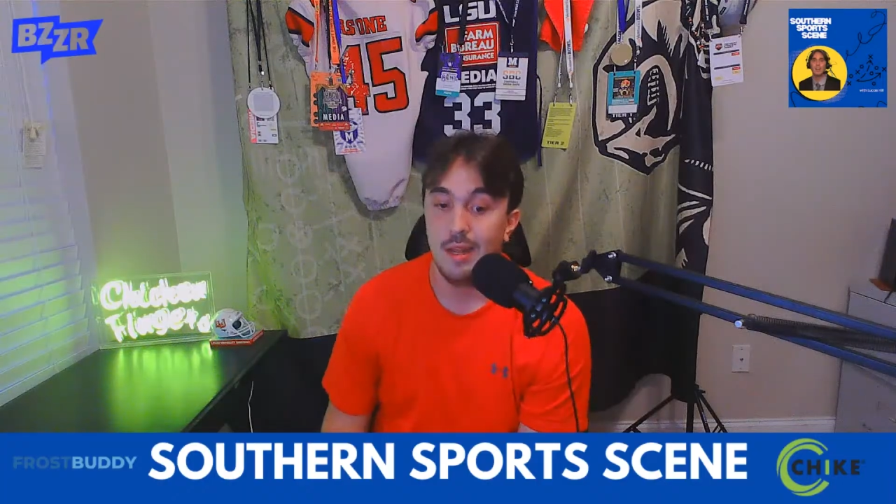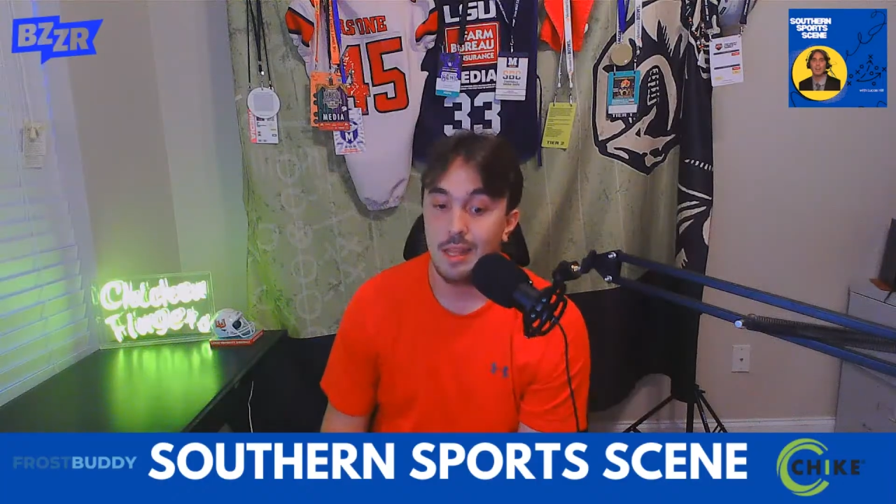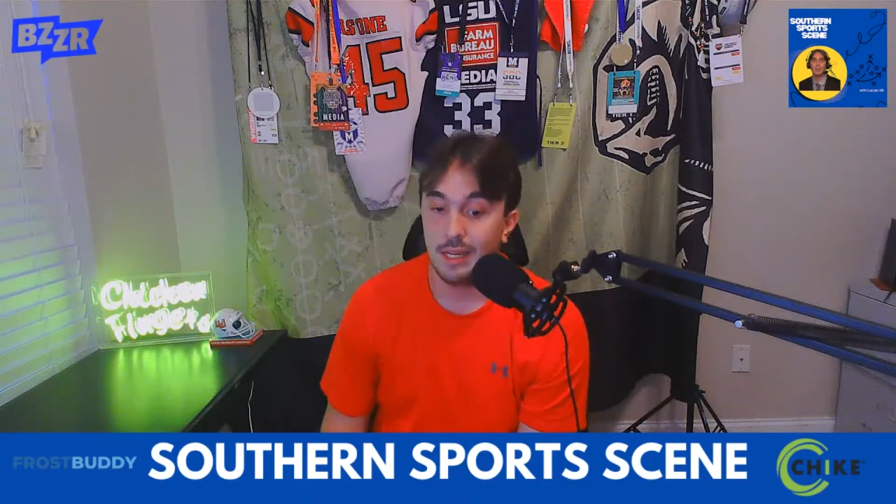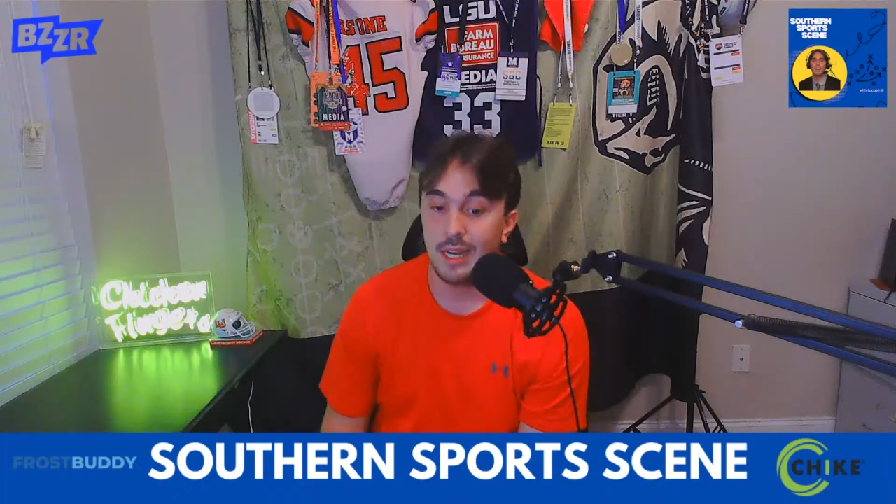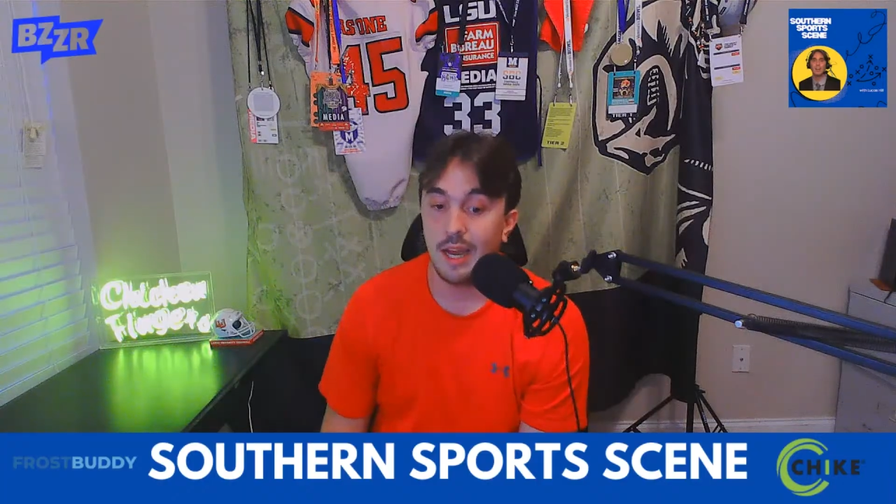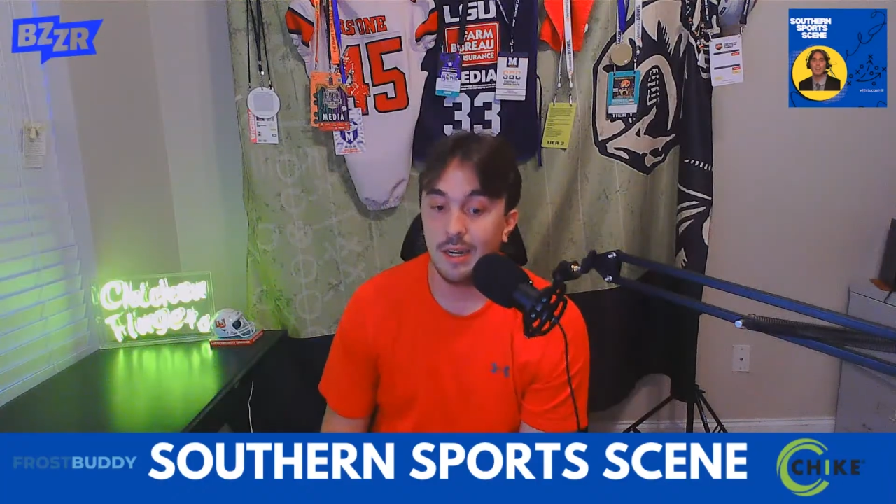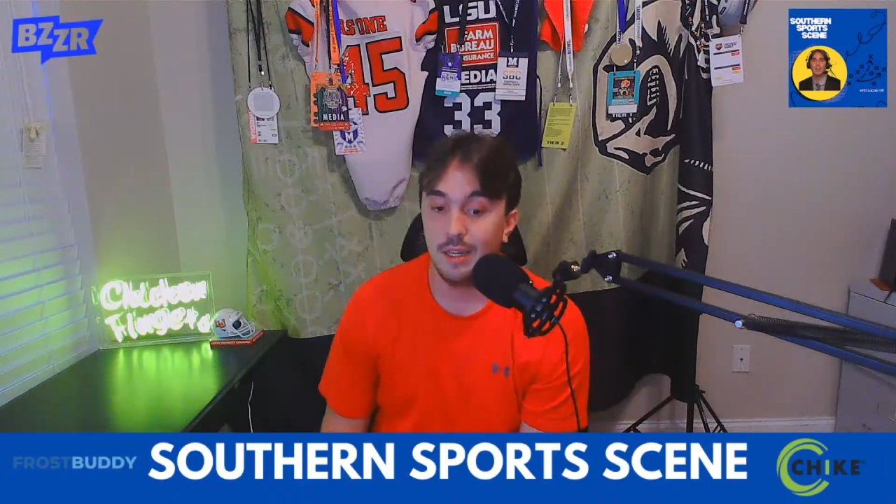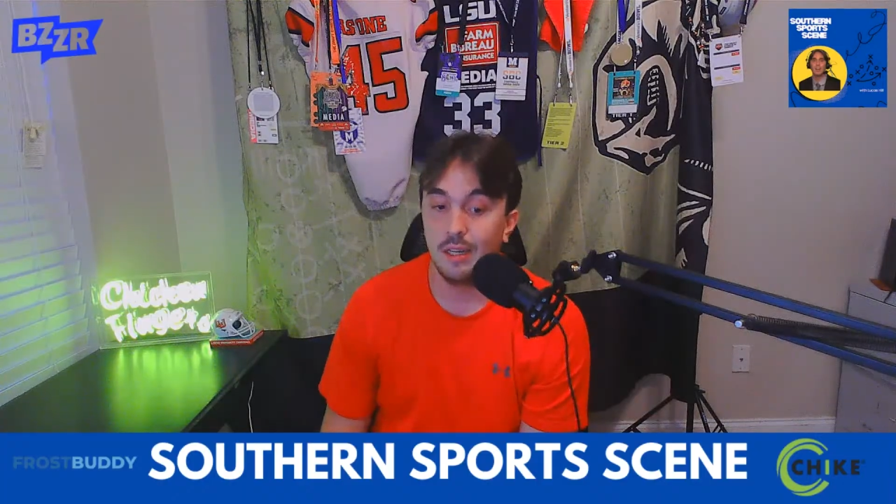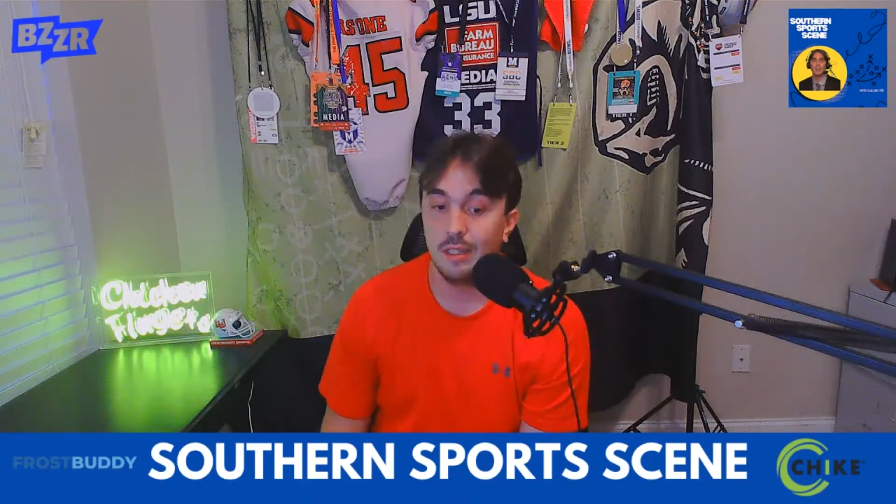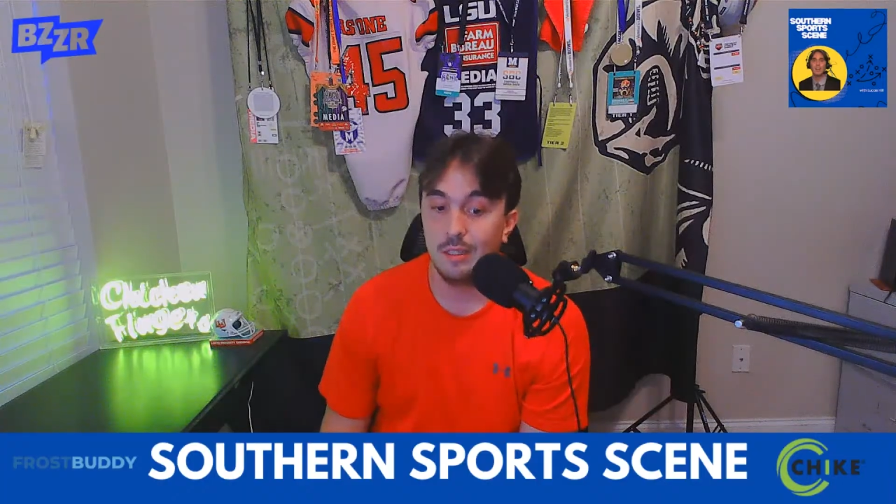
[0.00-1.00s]
They kind
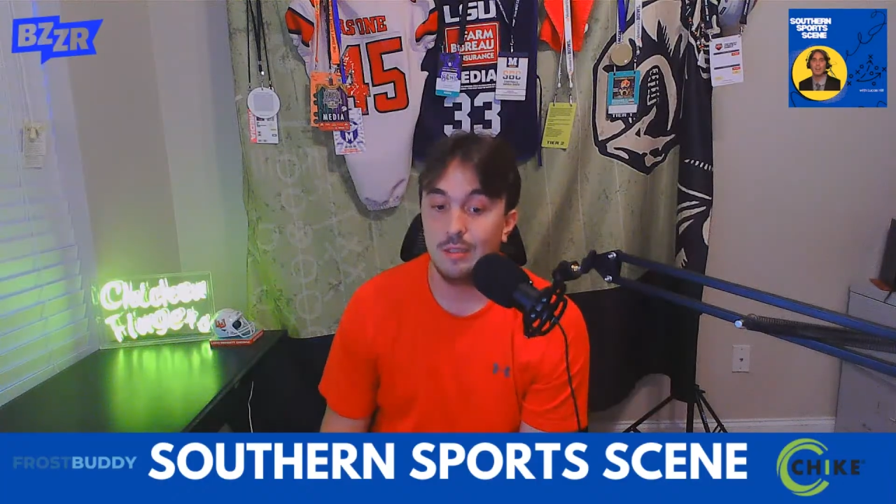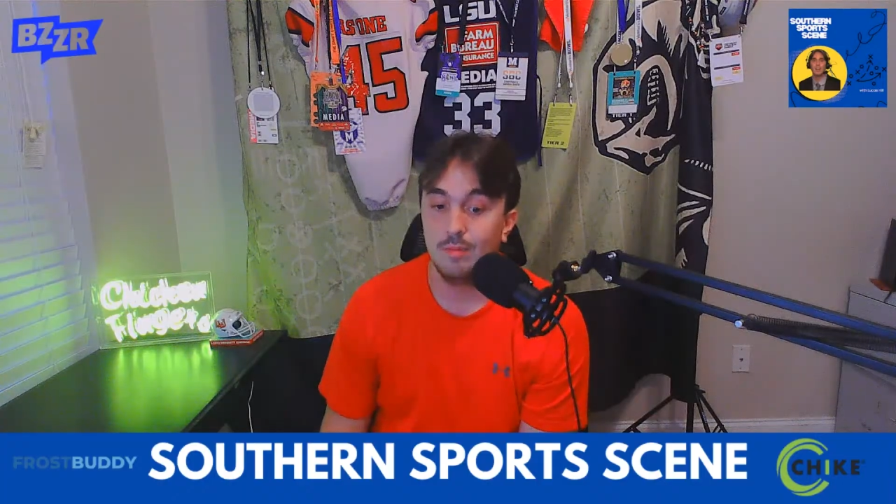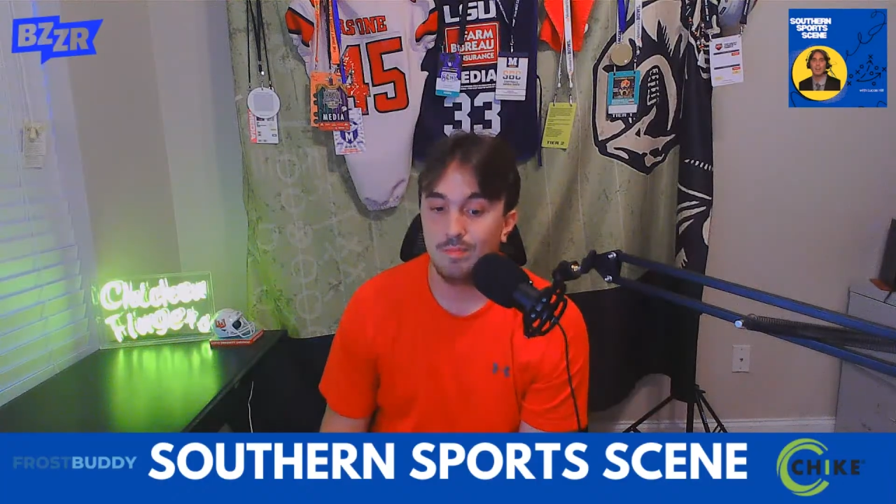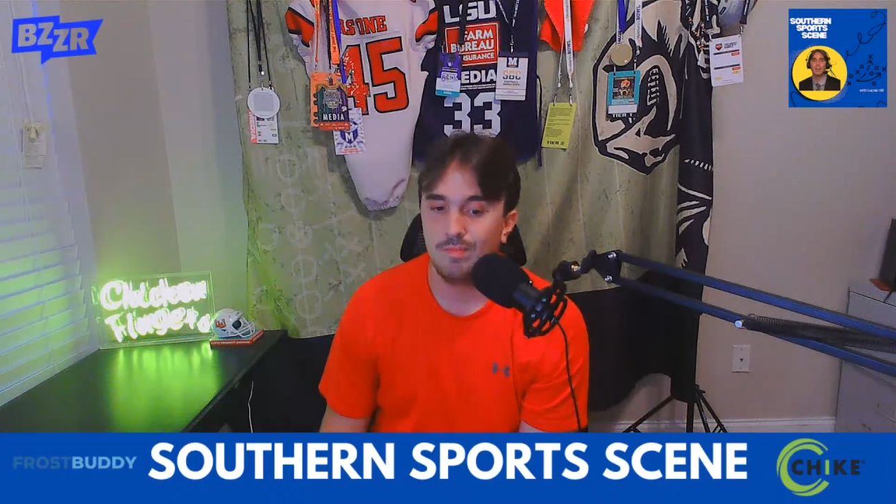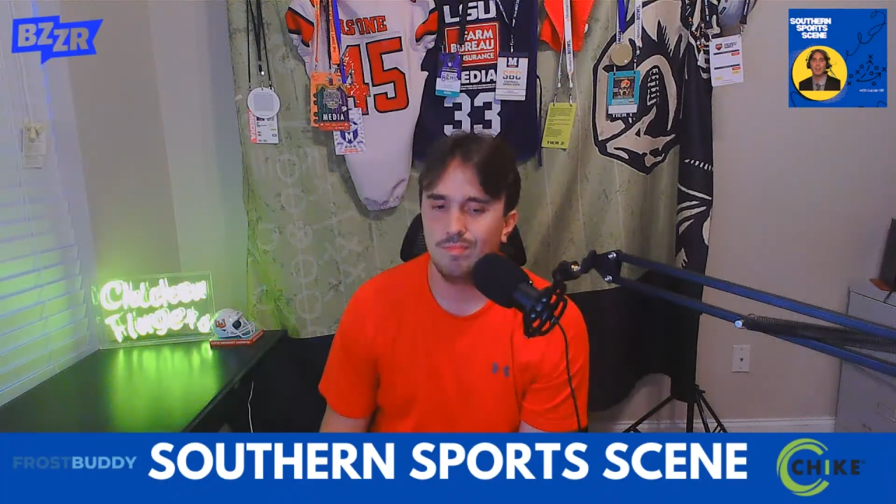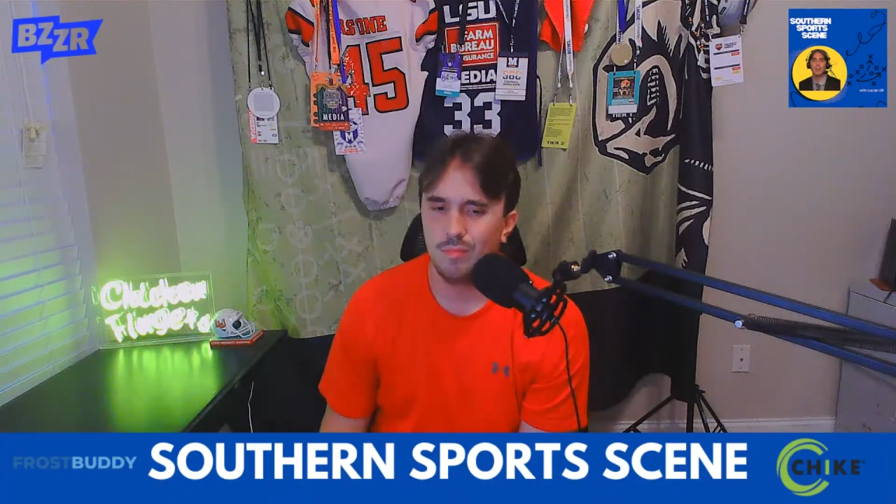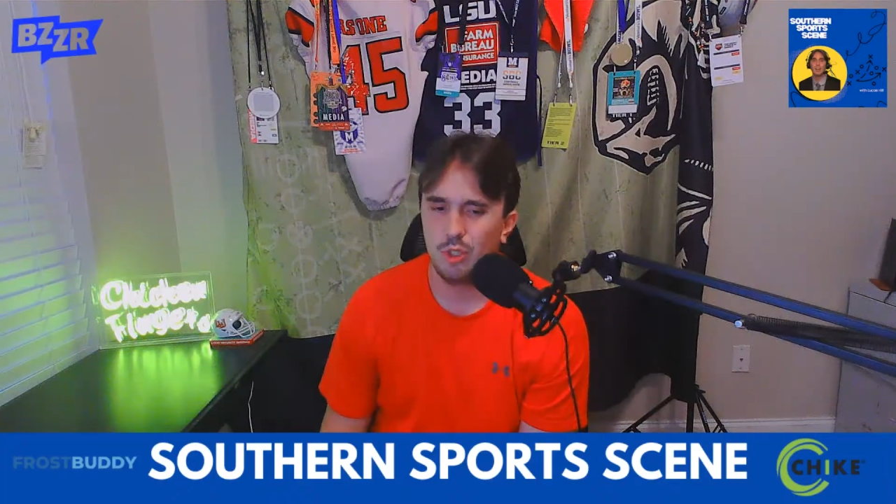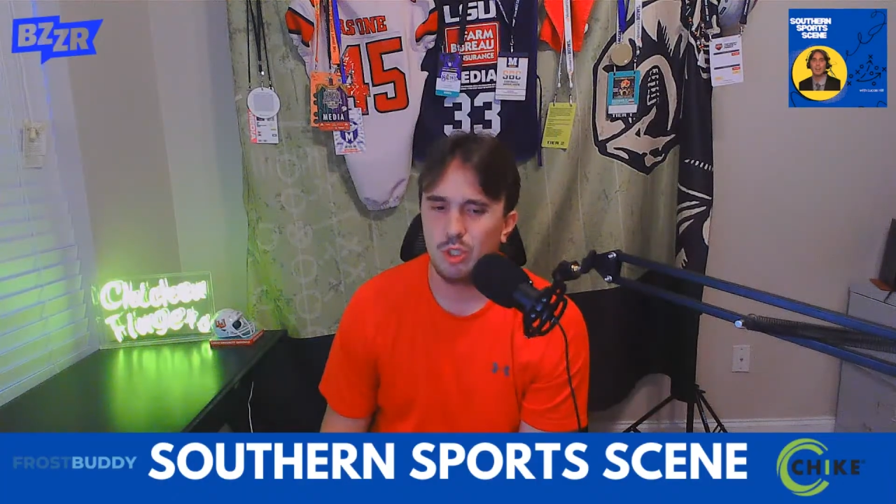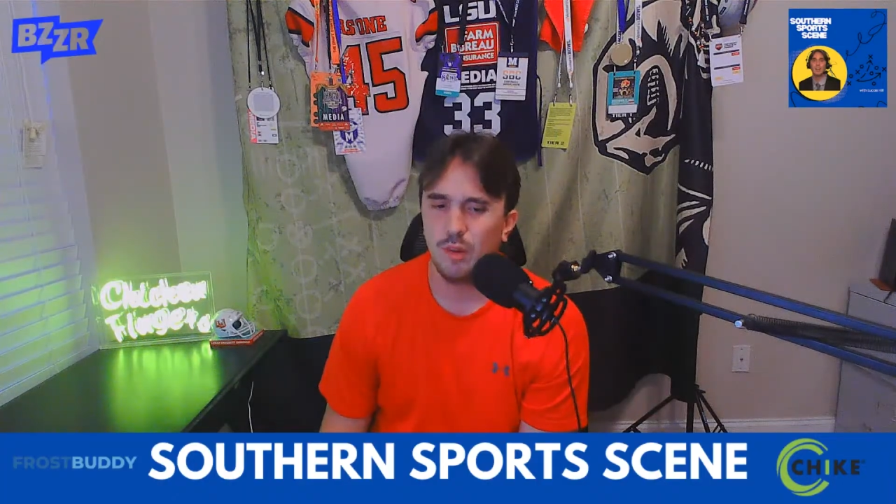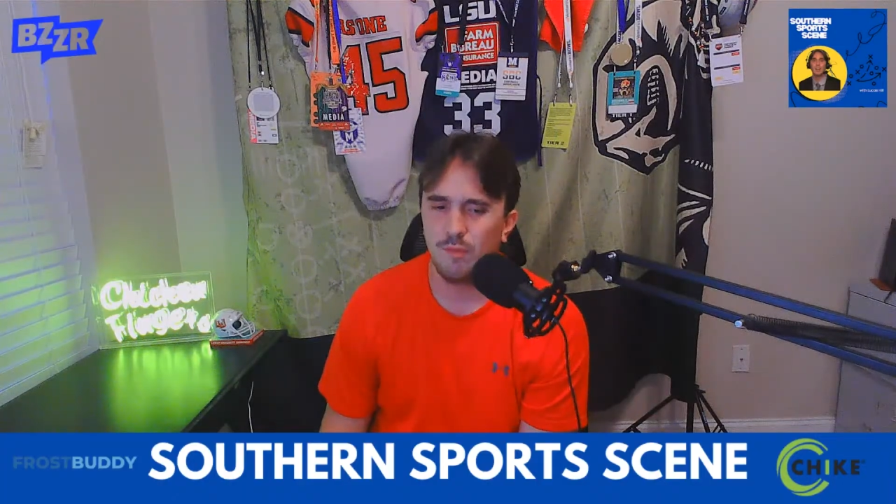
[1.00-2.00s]
of
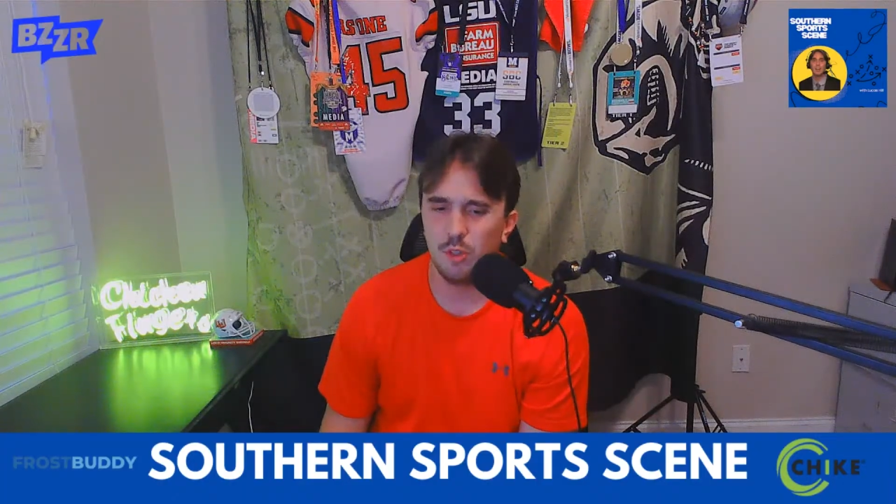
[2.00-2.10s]
shuffle